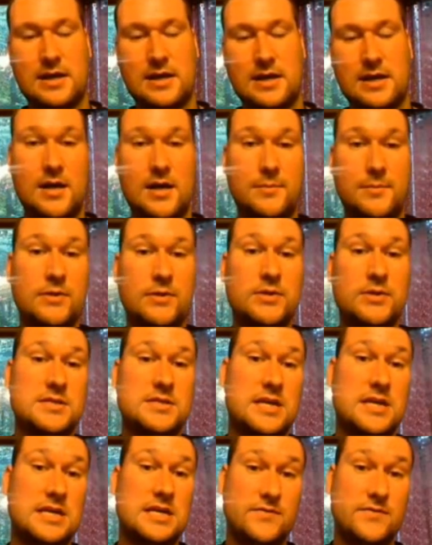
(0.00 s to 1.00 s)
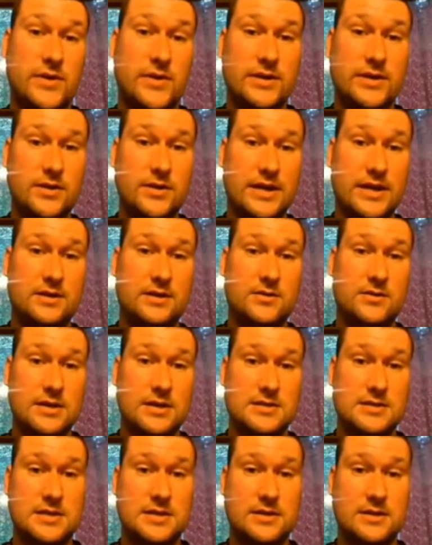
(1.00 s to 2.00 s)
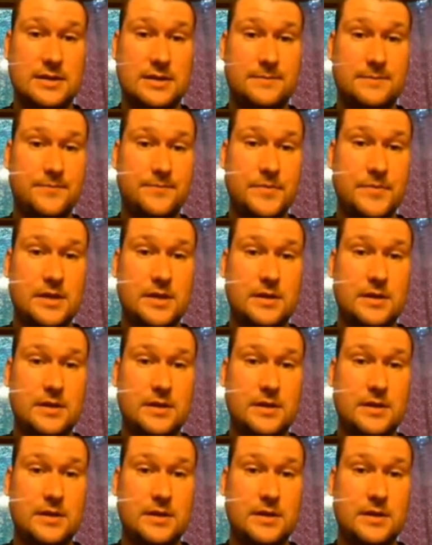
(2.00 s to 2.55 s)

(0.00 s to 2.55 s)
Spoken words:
about the size of a regular analog cigarette,